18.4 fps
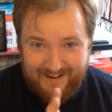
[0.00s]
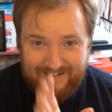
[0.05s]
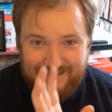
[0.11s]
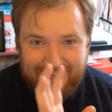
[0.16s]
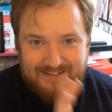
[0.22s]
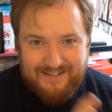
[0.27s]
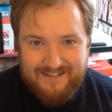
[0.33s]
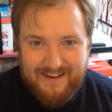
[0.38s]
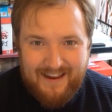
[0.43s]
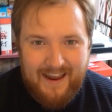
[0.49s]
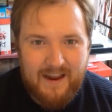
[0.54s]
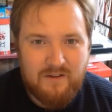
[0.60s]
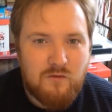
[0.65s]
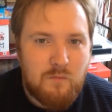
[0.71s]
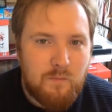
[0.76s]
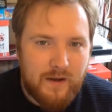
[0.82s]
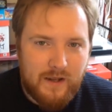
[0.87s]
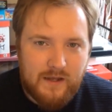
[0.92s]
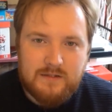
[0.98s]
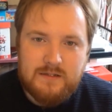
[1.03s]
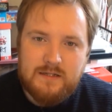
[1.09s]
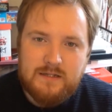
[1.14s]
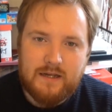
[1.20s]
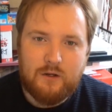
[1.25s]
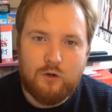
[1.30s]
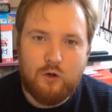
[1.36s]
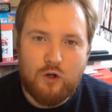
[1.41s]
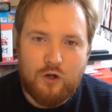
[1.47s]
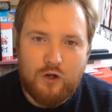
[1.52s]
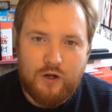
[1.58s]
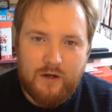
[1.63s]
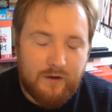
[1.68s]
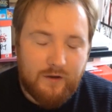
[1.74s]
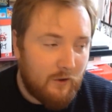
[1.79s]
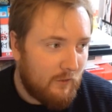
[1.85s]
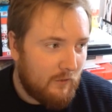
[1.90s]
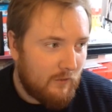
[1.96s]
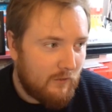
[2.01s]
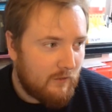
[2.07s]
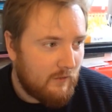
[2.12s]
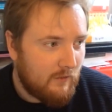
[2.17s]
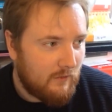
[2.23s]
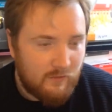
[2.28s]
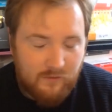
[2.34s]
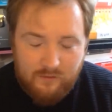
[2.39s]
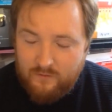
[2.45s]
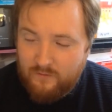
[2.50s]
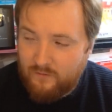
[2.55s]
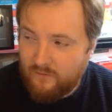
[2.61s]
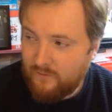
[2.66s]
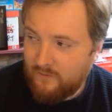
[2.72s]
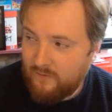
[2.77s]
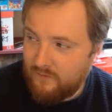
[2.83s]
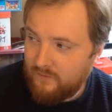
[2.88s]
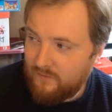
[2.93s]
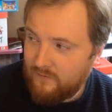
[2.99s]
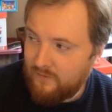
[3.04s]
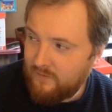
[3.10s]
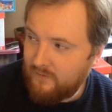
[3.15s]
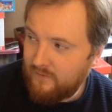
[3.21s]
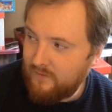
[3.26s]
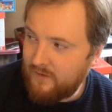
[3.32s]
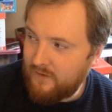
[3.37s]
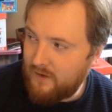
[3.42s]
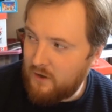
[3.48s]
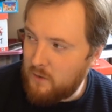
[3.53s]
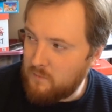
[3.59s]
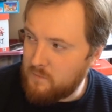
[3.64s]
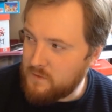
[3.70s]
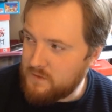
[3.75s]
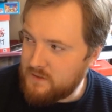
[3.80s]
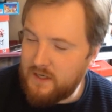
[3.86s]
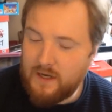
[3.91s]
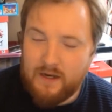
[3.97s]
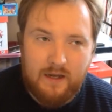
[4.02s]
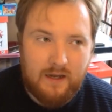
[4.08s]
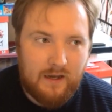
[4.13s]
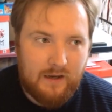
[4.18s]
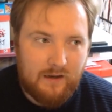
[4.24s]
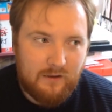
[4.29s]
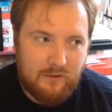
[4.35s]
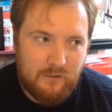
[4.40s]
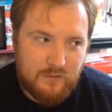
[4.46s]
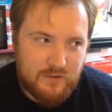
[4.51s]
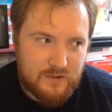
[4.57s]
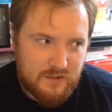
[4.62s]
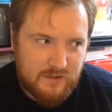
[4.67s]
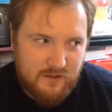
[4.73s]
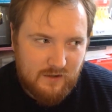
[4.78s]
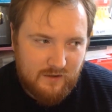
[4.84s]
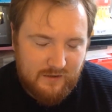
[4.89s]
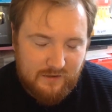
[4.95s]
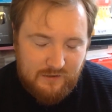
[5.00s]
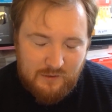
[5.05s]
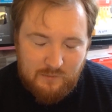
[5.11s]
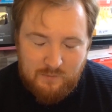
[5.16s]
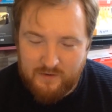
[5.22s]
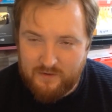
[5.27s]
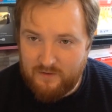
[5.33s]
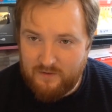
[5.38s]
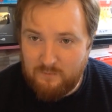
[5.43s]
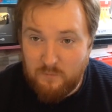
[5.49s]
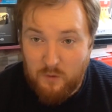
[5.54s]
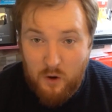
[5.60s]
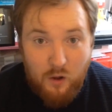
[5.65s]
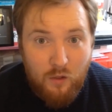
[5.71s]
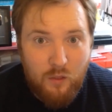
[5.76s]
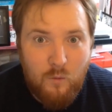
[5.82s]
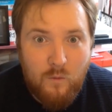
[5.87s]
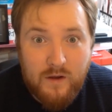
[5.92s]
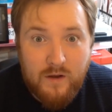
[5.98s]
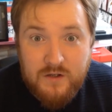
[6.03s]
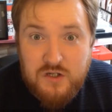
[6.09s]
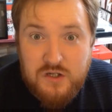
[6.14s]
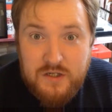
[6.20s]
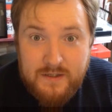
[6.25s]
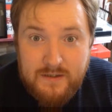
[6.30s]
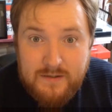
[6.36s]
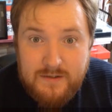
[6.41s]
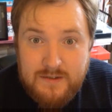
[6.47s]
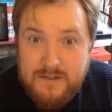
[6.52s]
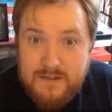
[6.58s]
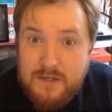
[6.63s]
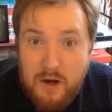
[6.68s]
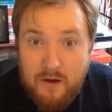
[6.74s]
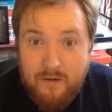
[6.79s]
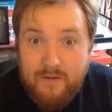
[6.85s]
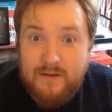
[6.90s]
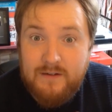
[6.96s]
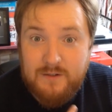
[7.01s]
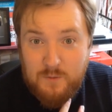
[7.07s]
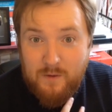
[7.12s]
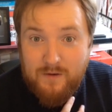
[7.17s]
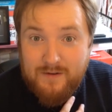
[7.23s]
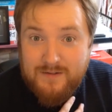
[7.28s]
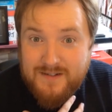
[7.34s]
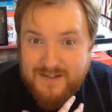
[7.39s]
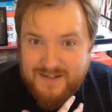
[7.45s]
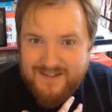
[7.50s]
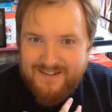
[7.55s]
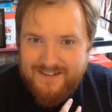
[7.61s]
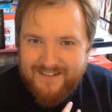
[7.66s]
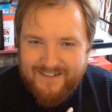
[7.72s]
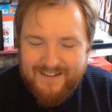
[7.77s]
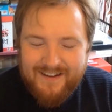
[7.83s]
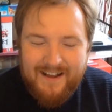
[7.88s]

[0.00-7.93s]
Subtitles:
And everybody else is like looking at her, almost kind of like, who is she talking to? But all the while she is talking to us.